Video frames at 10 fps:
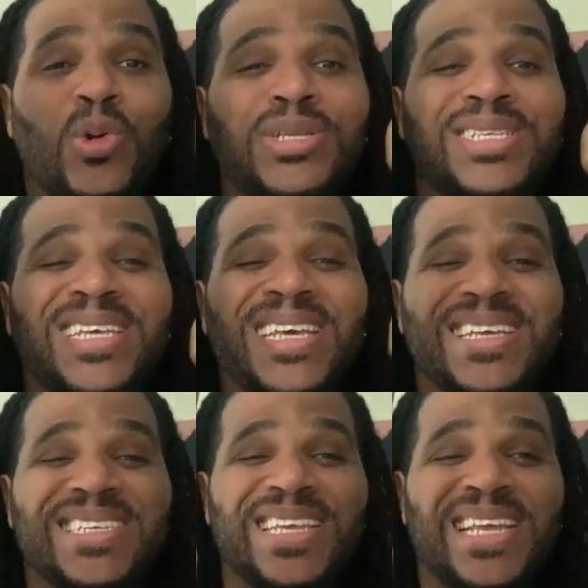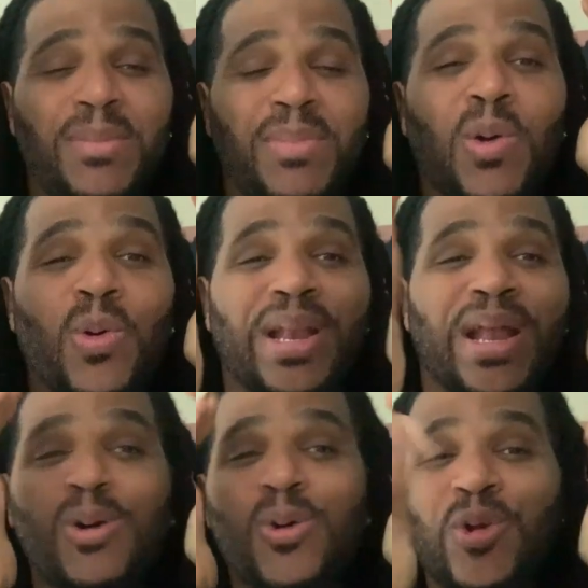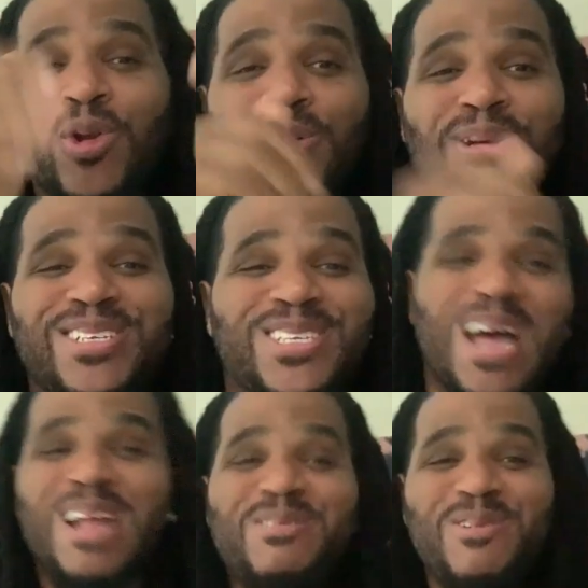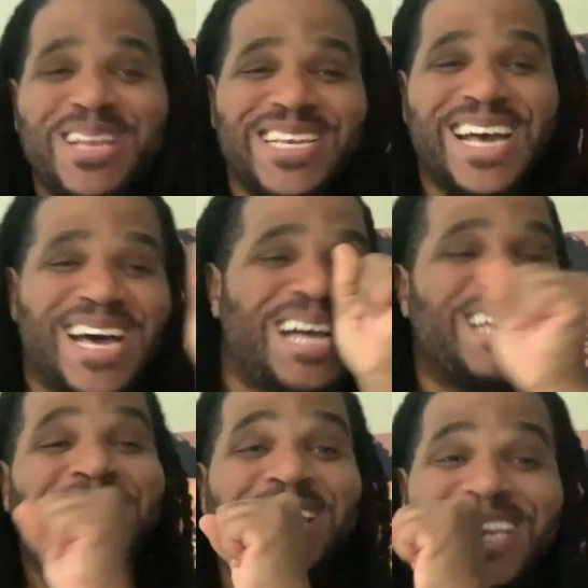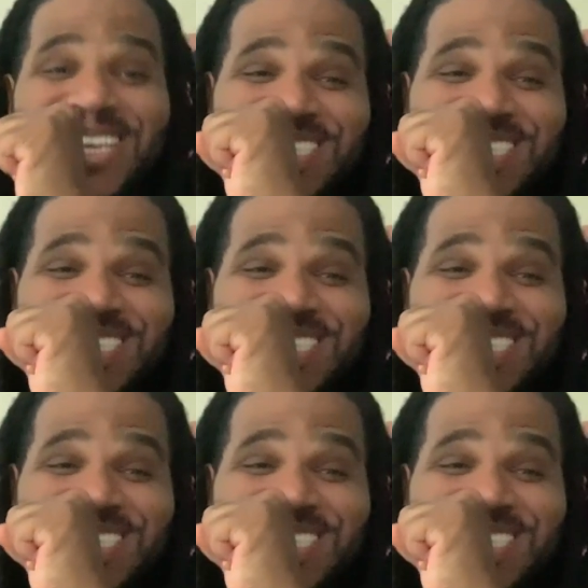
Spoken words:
Uno thinks say them a one of uno. John, what that?